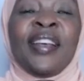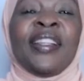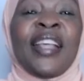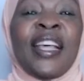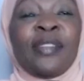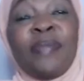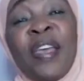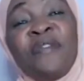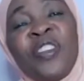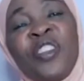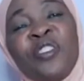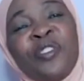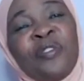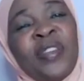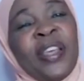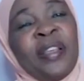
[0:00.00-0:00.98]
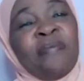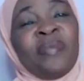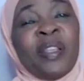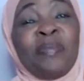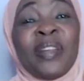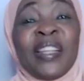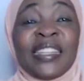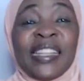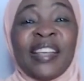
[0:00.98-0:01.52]
That's my video today.
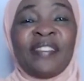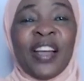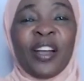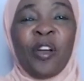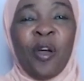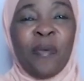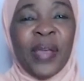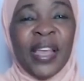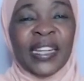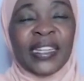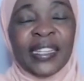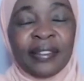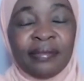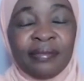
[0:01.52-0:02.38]
Please leave a comment,